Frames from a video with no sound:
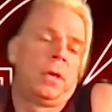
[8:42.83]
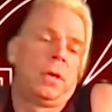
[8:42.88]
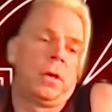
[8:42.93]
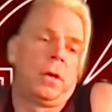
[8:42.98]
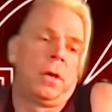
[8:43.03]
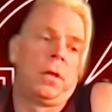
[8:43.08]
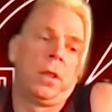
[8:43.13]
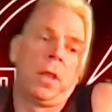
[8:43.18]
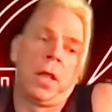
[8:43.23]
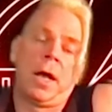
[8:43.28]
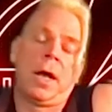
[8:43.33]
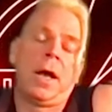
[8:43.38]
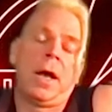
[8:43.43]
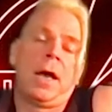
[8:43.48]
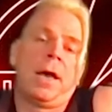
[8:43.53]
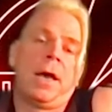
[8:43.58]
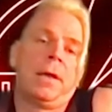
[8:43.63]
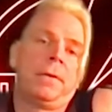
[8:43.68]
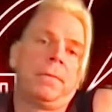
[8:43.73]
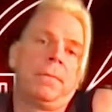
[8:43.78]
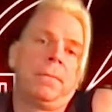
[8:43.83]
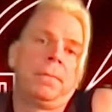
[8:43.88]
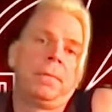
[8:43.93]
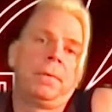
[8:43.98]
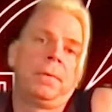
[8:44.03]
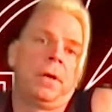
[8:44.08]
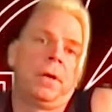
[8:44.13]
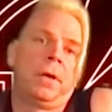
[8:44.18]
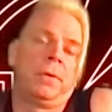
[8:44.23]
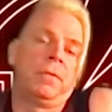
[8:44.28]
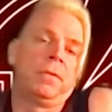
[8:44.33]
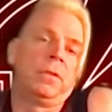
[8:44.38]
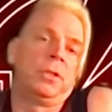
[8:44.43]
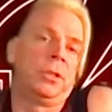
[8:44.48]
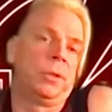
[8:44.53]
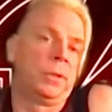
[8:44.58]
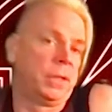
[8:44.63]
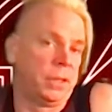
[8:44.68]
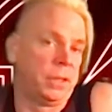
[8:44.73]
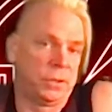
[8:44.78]
a lot, even
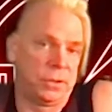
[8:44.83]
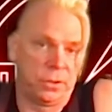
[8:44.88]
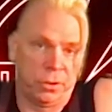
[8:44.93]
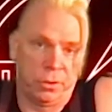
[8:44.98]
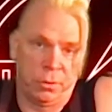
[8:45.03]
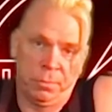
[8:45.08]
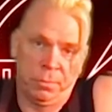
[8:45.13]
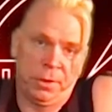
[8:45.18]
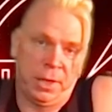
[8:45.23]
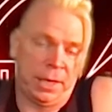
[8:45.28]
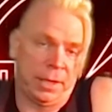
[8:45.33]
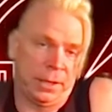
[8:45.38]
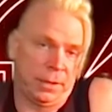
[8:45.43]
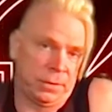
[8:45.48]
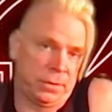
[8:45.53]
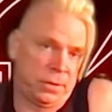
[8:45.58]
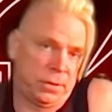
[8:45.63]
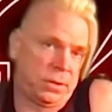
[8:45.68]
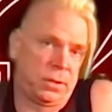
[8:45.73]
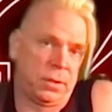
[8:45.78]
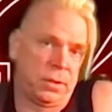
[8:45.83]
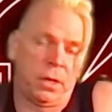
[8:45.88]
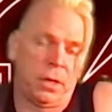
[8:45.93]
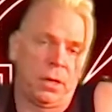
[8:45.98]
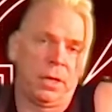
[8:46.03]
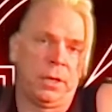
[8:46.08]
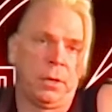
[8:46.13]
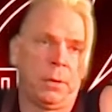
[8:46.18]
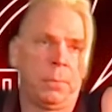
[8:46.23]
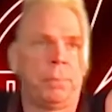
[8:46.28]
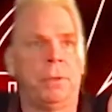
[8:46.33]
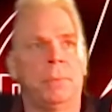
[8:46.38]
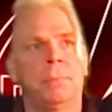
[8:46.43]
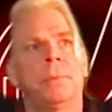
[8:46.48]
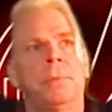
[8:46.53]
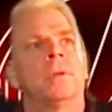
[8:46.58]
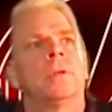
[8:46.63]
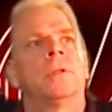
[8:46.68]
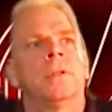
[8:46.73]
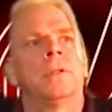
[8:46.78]
doing these Zoom things. I know
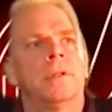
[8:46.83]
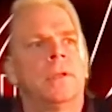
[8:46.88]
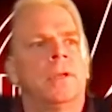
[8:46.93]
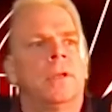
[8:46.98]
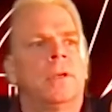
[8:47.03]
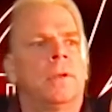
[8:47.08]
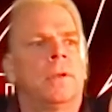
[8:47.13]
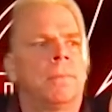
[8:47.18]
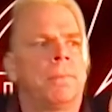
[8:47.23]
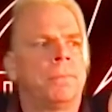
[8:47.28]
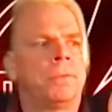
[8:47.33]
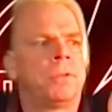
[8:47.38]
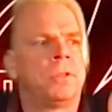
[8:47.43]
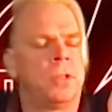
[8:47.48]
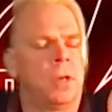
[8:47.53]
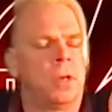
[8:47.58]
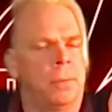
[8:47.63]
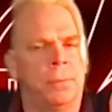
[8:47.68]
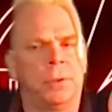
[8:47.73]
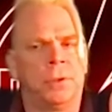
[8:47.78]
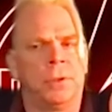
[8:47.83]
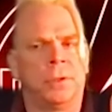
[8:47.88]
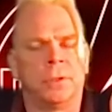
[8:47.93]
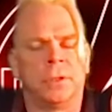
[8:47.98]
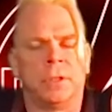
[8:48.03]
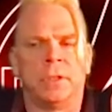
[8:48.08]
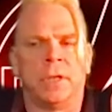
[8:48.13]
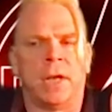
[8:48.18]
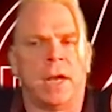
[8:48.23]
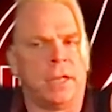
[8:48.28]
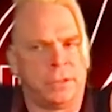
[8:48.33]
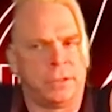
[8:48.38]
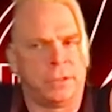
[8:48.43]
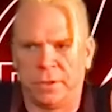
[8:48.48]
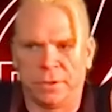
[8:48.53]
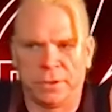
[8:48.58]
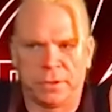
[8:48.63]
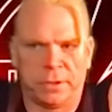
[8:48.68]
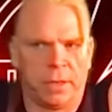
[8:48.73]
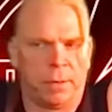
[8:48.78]
people stumbled, and I
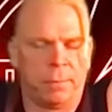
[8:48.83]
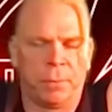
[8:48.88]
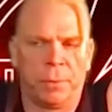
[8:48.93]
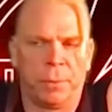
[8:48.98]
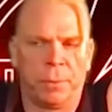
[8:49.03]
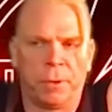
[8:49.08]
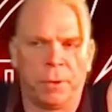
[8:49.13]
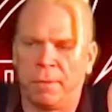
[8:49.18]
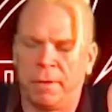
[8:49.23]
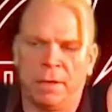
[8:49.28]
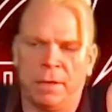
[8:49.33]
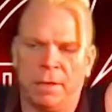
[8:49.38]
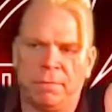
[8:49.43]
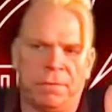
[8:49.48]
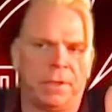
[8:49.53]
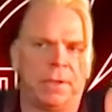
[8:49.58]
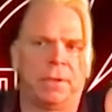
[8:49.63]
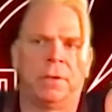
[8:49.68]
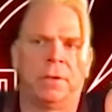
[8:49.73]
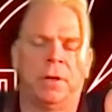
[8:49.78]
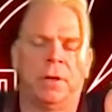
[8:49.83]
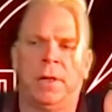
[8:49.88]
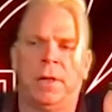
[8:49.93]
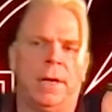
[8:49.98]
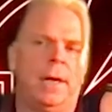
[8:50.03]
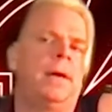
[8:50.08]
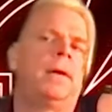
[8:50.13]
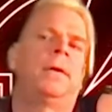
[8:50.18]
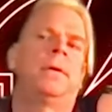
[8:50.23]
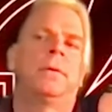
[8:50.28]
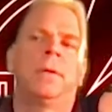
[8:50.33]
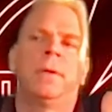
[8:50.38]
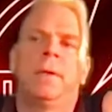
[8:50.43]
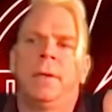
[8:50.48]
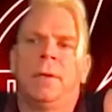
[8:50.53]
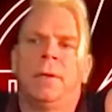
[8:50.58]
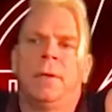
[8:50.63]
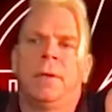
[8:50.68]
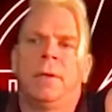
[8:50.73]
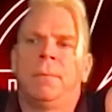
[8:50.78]
still stumble with it and figuring it all out,
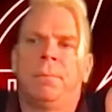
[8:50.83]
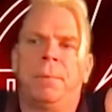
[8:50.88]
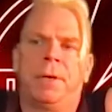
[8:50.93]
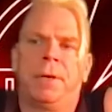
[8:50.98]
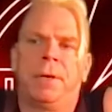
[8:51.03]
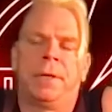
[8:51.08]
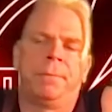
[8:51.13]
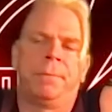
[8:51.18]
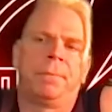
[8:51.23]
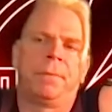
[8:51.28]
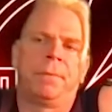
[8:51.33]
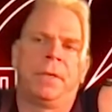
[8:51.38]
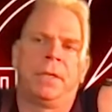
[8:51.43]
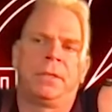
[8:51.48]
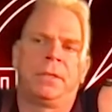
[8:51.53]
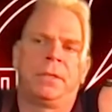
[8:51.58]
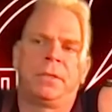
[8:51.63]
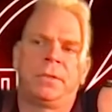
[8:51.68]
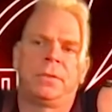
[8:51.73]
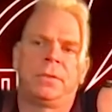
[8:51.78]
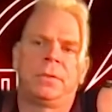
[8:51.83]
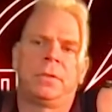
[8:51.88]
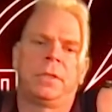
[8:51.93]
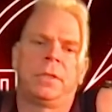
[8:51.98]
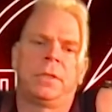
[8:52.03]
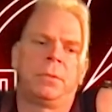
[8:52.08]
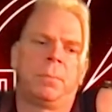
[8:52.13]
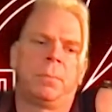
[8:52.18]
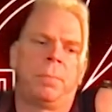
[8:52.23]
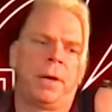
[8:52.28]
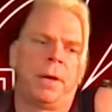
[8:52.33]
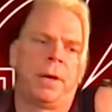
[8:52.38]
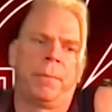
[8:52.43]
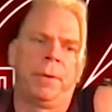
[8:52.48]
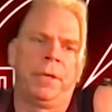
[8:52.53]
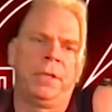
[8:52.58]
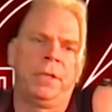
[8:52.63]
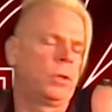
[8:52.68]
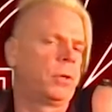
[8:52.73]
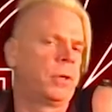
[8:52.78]
but it's been a
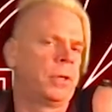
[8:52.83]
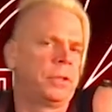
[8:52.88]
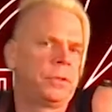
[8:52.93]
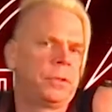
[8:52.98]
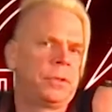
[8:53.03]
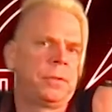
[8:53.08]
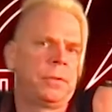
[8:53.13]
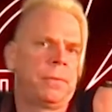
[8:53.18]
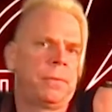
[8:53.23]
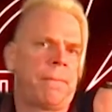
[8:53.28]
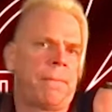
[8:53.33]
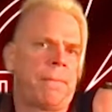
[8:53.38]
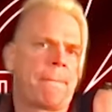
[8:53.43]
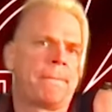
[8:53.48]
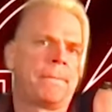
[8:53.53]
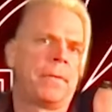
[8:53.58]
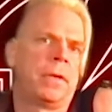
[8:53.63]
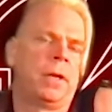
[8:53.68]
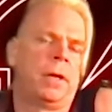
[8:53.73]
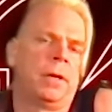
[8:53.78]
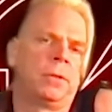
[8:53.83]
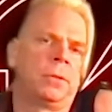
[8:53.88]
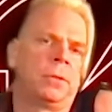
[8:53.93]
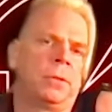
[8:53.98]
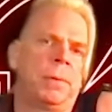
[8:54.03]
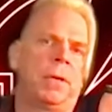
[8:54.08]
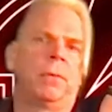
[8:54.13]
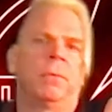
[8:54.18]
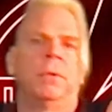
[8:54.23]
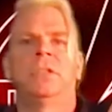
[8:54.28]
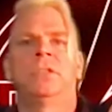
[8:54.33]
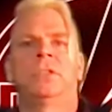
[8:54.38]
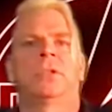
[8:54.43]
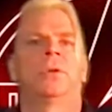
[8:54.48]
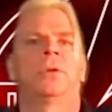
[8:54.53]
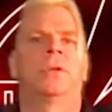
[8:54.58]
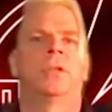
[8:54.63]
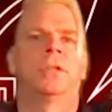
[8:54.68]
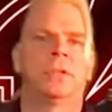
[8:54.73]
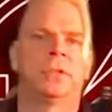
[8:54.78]
resource. It's been a
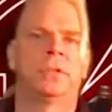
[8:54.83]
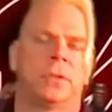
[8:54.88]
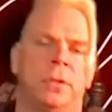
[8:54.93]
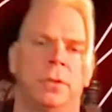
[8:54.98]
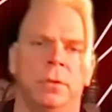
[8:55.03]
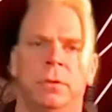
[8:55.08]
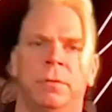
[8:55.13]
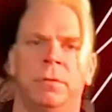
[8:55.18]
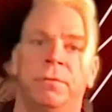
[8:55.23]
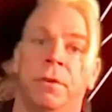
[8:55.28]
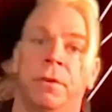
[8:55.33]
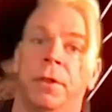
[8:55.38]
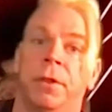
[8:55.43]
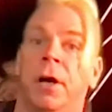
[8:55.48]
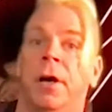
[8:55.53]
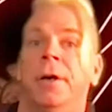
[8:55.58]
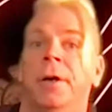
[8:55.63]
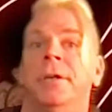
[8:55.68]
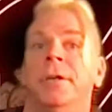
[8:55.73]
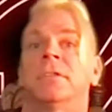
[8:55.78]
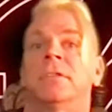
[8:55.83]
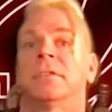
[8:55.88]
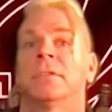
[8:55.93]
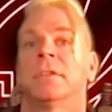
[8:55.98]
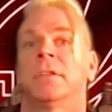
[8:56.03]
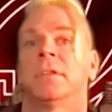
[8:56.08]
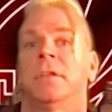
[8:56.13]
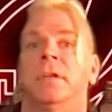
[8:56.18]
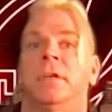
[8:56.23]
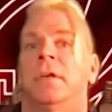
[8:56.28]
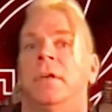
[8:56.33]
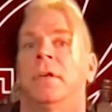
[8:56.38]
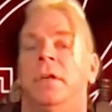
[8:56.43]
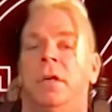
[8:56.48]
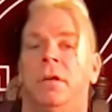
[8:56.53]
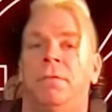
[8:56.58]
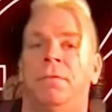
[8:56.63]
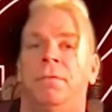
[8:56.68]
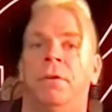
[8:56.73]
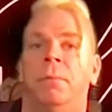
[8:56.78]
resource for the arts
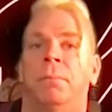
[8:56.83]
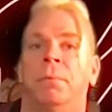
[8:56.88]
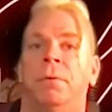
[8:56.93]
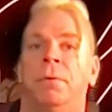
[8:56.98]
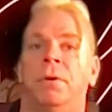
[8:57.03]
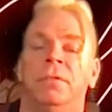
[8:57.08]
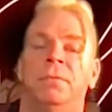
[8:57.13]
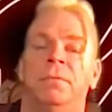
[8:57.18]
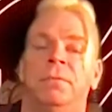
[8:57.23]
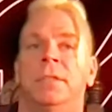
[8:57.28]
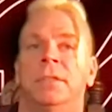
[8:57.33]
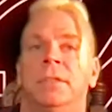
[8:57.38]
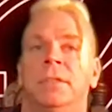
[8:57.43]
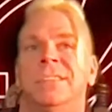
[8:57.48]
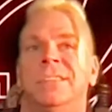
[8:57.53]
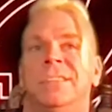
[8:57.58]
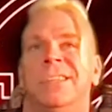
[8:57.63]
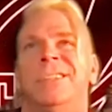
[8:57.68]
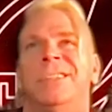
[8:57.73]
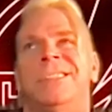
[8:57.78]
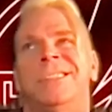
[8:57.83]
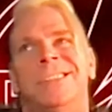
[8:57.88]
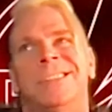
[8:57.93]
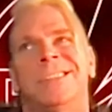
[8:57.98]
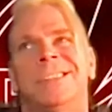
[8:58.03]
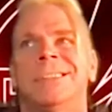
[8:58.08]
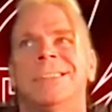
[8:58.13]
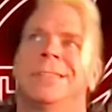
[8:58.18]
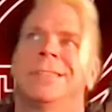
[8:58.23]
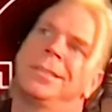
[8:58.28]
and for improvement. So it's,